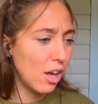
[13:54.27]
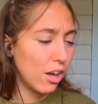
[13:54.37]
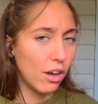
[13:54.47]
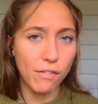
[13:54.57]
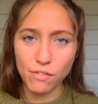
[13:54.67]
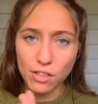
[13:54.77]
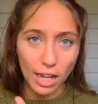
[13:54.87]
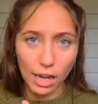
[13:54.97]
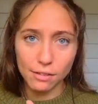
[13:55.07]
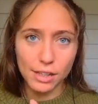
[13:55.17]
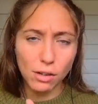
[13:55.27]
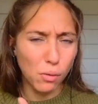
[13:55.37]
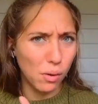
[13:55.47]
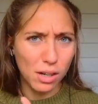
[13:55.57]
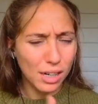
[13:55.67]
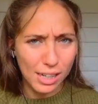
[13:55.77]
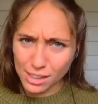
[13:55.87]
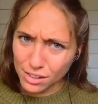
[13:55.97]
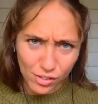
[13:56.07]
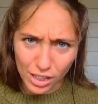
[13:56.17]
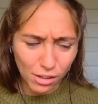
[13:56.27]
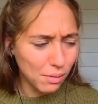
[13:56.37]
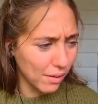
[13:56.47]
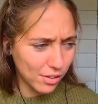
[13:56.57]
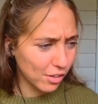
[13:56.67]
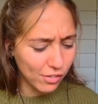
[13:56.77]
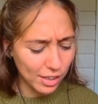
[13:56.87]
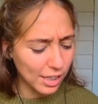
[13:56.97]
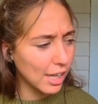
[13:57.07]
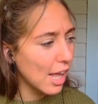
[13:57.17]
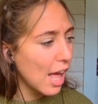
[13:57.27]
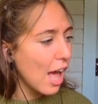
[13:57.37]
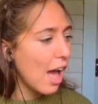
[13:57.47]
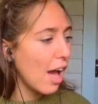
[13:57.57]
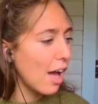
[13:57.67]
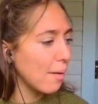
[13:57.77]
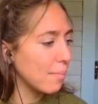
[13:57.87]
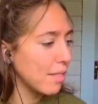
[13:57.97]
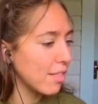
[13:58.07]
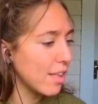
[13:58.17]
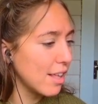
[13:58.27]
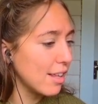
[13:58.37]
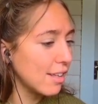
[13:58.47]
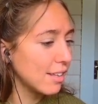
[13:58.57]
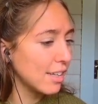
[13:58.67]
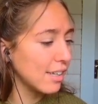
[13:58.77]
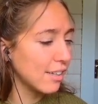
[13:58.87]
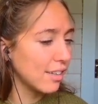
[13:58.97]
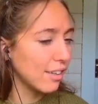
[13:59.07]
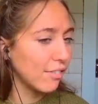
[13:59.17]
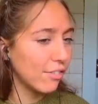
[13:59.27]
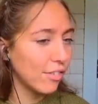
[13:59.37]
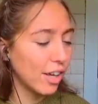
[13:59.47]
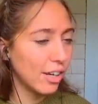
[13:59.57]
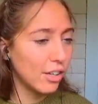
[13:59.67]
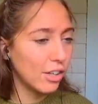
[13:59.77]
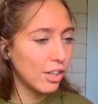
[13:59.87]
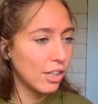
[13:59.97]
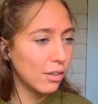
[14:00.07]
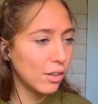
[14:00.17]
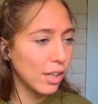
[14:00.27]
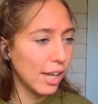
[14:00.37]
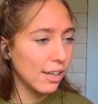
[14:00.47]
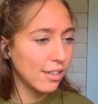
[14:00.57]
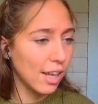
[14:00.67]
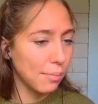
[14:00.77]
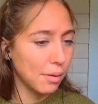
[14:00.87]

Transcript: of the gallery or in this video, whatever you're feeling. But this is the final landscaping